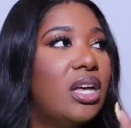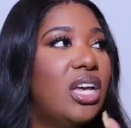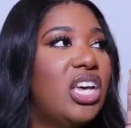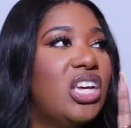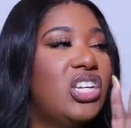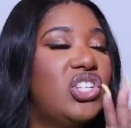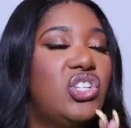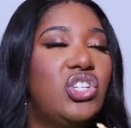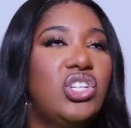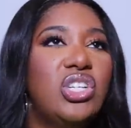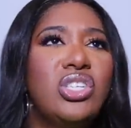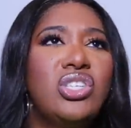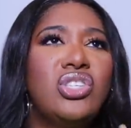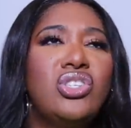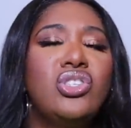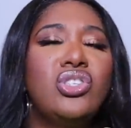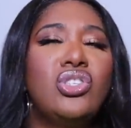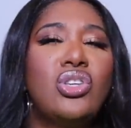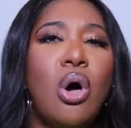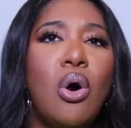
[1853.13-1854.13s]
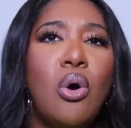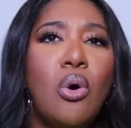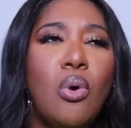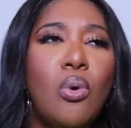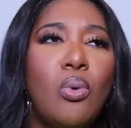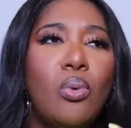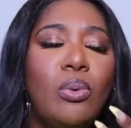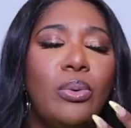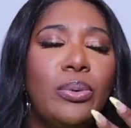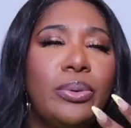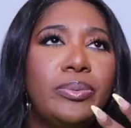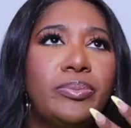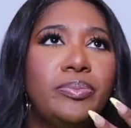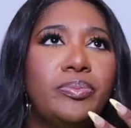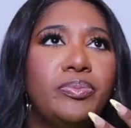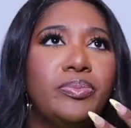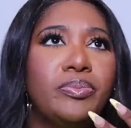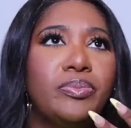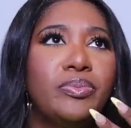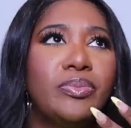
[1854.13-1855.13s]
it's just so
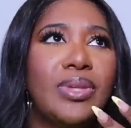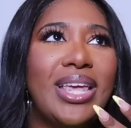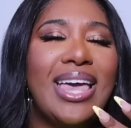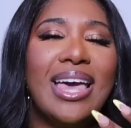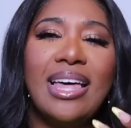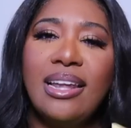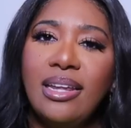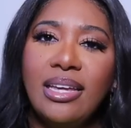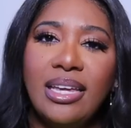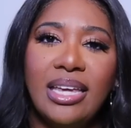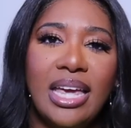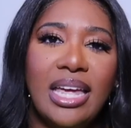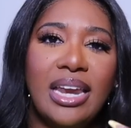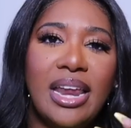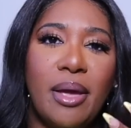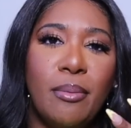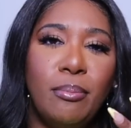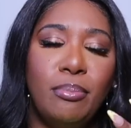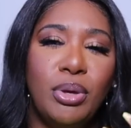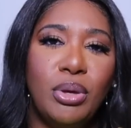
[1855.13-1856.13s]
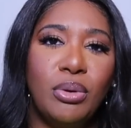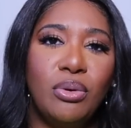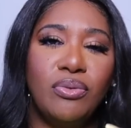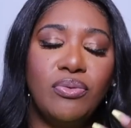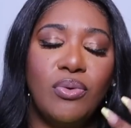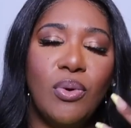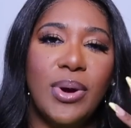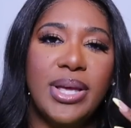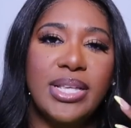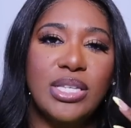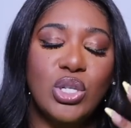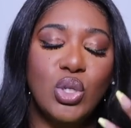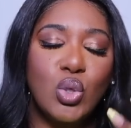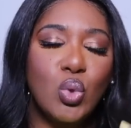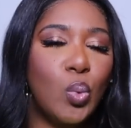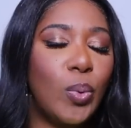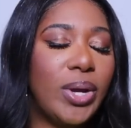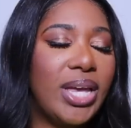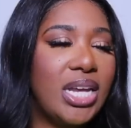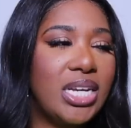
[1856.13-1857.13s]
elegant and beautiful and
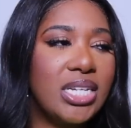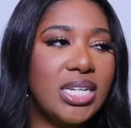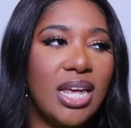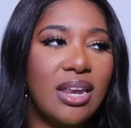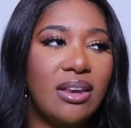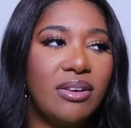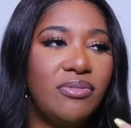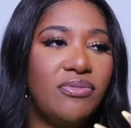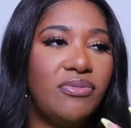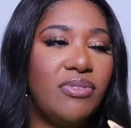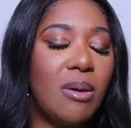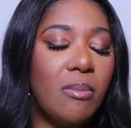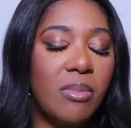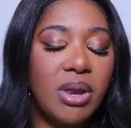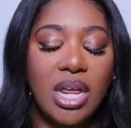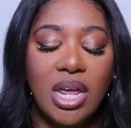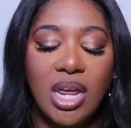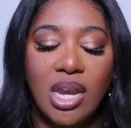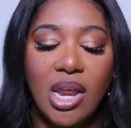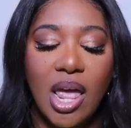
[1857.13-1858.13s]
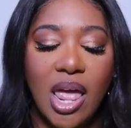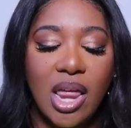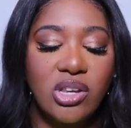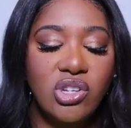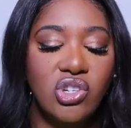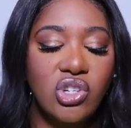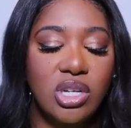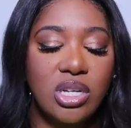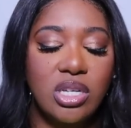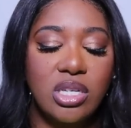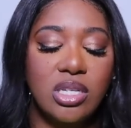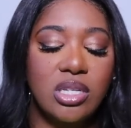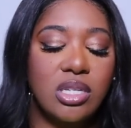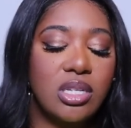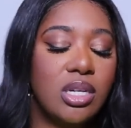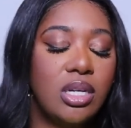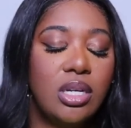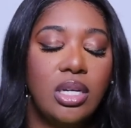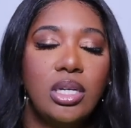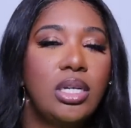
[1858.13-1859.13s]
sweet and feminine and
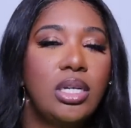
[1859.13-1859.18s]
just